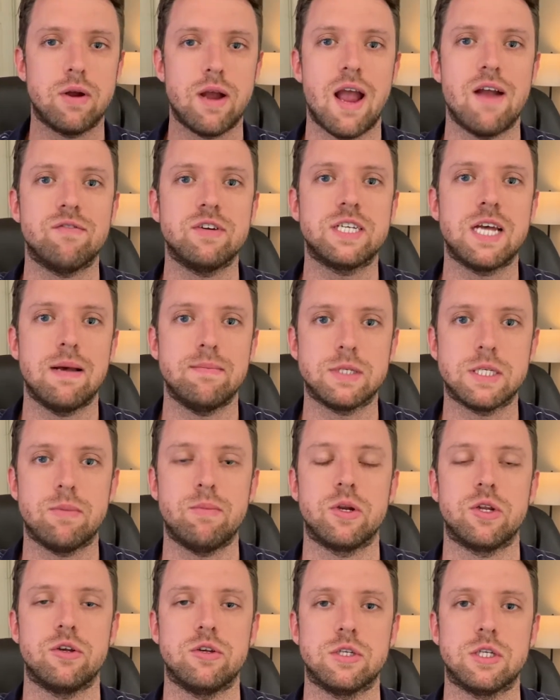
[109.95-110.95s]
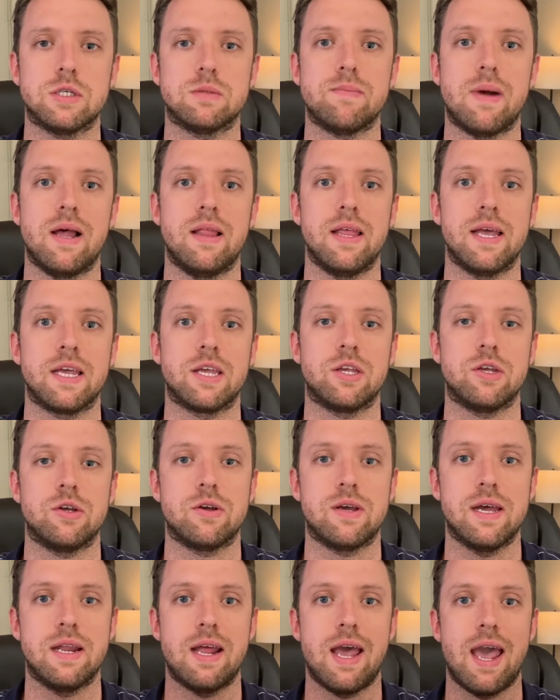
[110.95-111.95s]
Every time someone uses my link, you
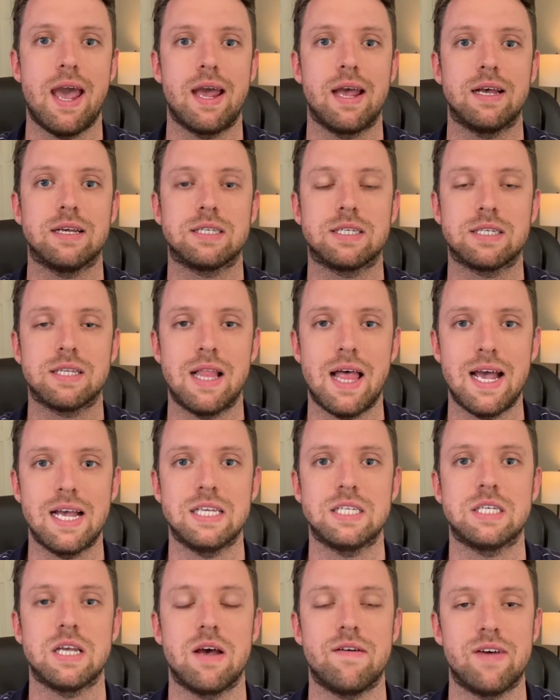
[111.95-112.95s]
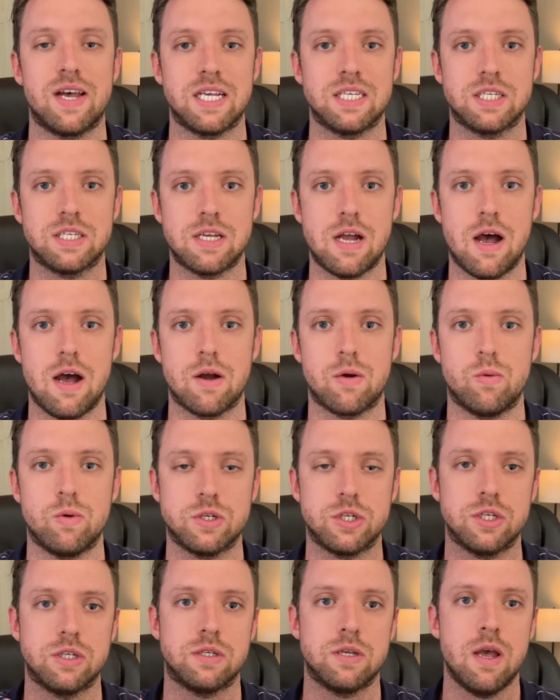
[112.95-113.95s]
get a slice of a stock, which
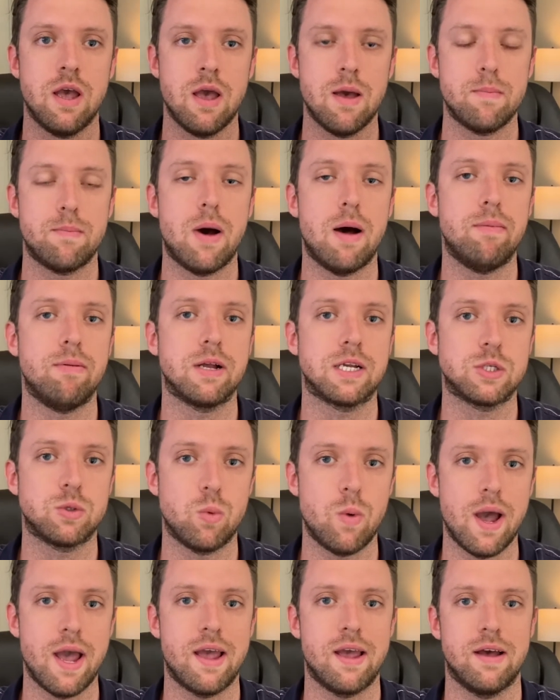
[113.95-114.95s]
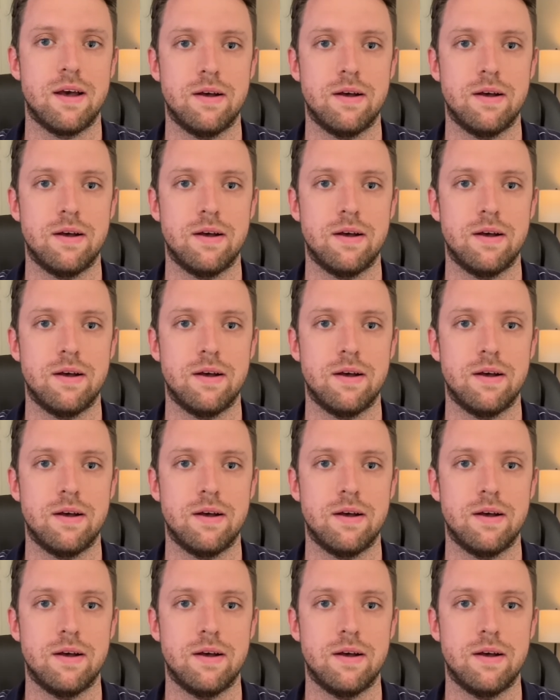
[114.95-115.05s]
is Public's way,